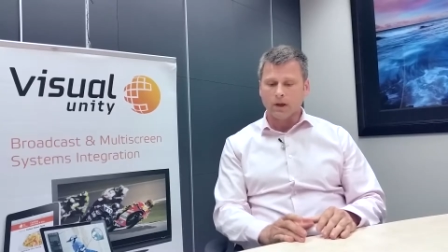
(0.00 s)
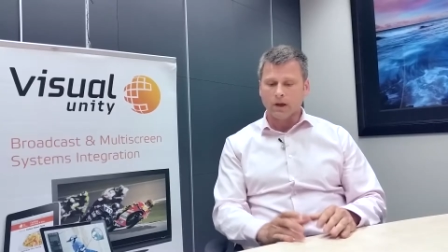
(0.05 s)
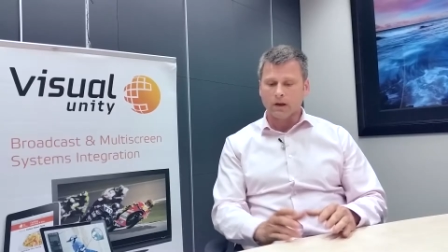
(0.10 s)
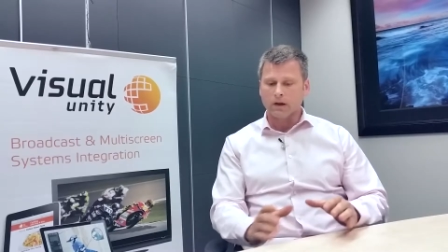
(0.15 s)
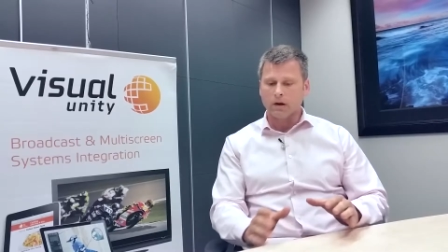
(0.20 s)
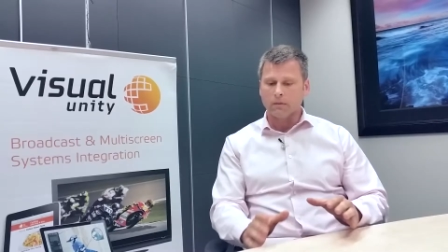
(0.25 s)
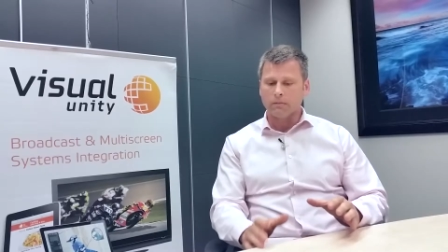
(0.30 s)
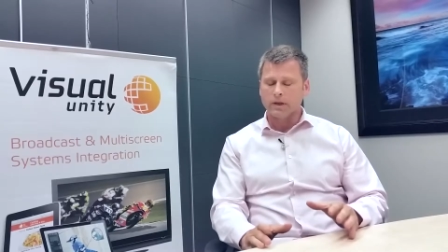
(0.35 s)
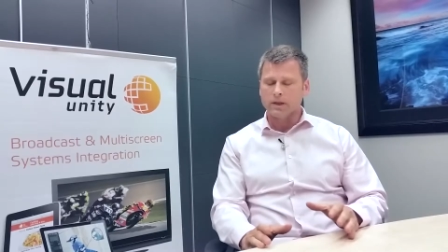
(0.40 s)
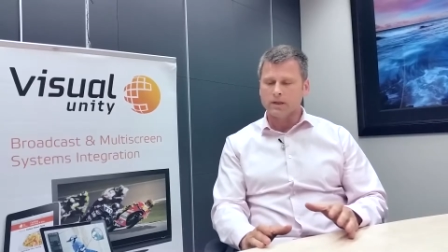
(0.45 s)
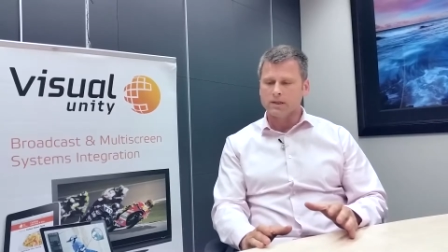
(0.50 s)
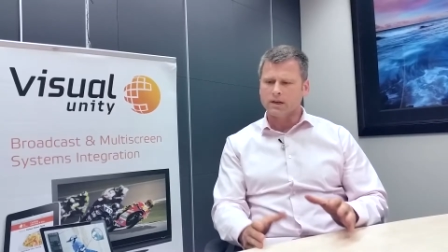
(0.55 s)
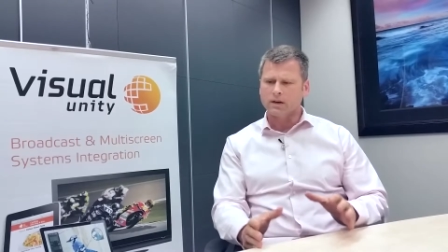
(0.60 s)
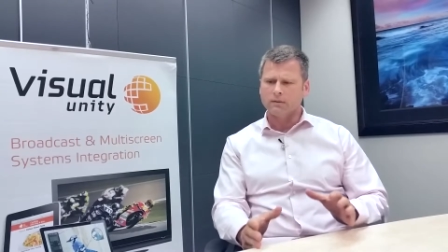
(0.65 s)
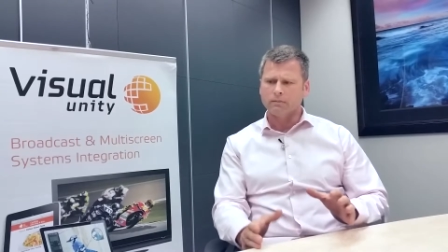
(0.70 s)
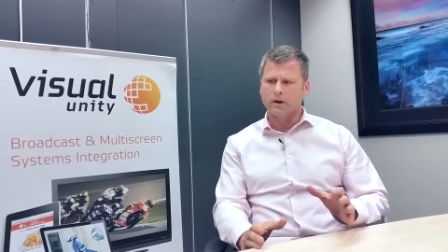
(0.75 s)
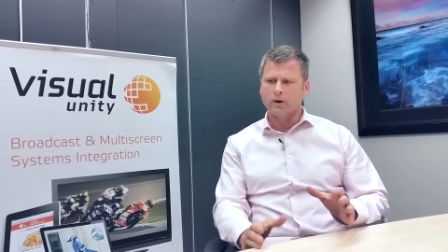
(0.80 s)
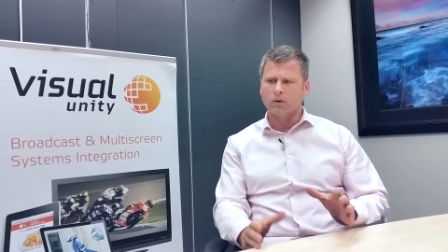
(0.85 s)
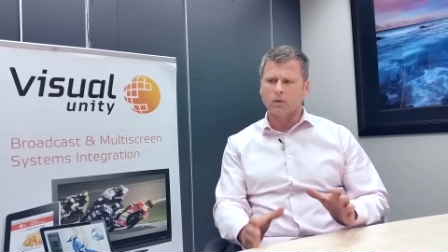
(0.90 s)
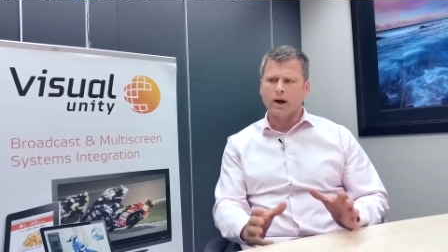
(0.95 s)
And companies that
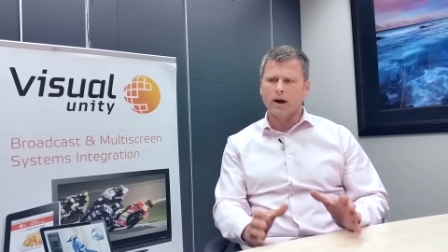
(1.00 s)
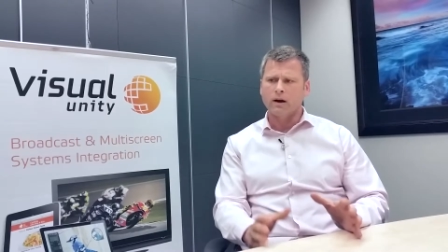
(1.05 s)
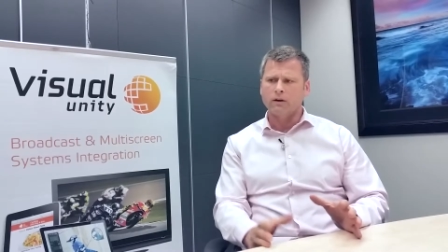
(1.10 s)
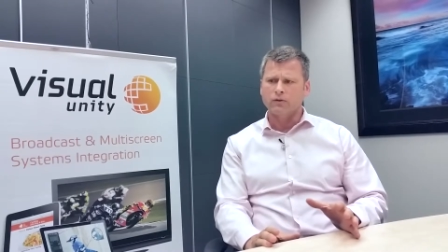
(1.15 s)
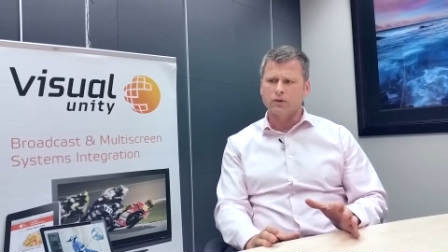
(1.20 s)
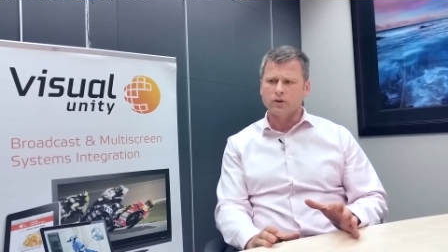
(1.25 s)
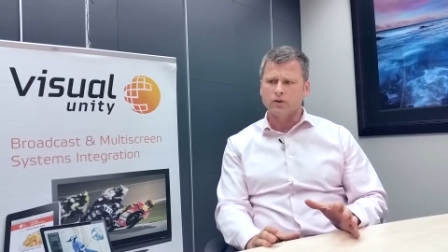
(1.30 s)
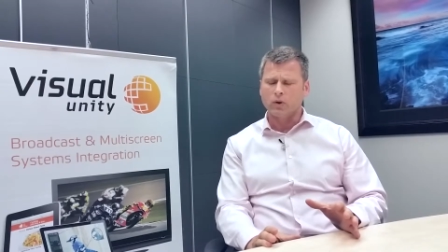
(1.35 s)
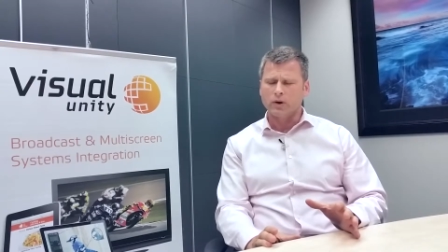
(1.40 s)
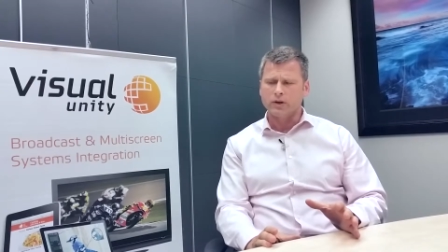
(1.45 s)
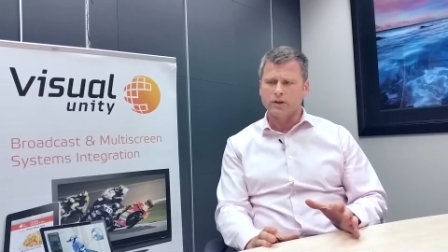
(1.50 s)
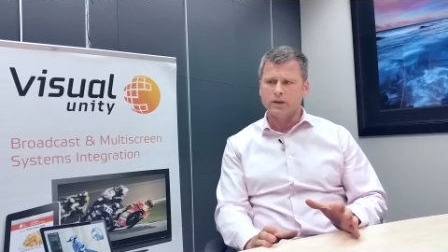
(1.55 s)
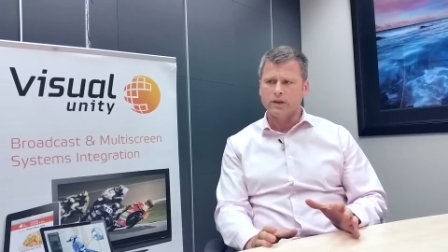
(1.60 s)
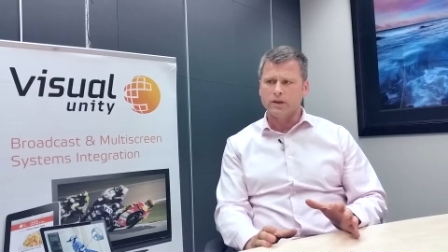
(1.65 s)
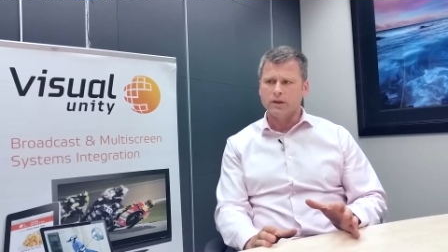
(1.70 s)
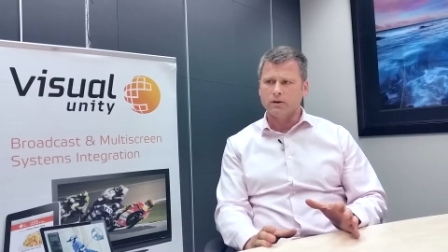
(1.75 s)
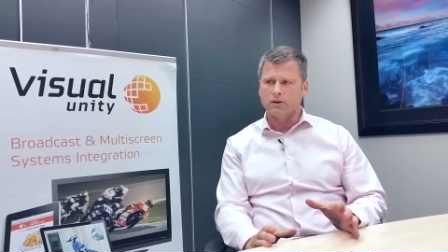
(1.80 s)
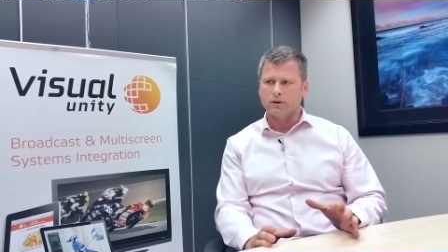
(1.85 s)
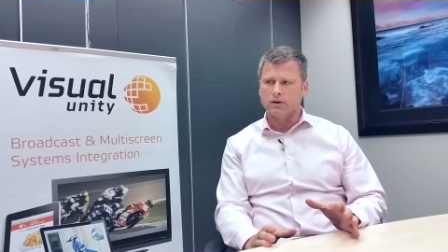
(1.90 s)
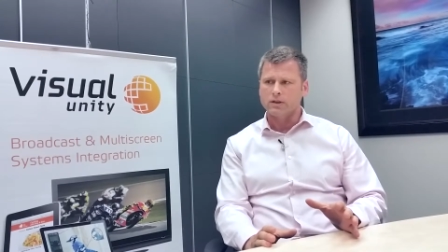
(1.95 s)
have been around for 20
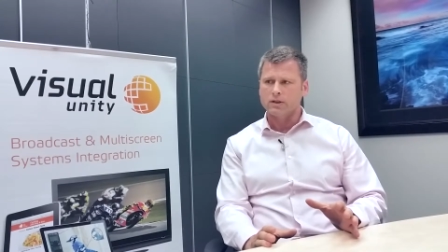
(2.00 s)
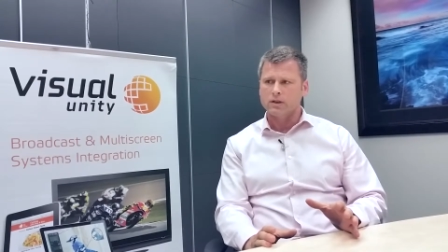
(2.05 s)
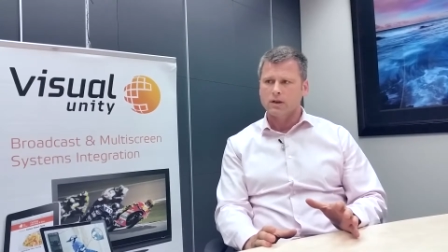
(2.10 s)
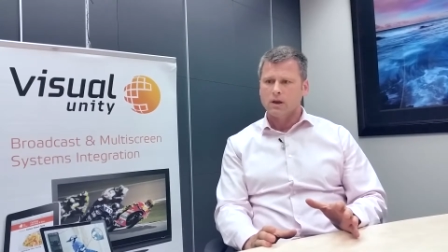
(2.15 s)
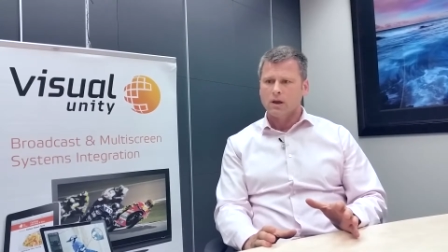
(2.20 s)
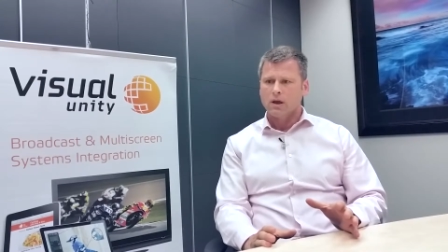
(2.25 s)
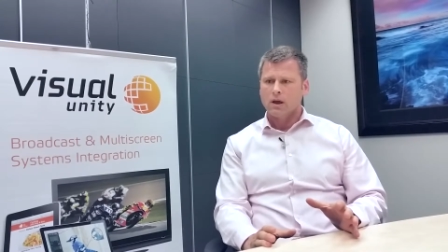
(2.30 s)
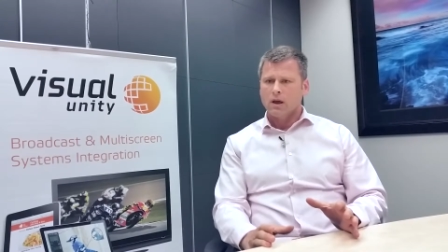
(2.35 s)
years,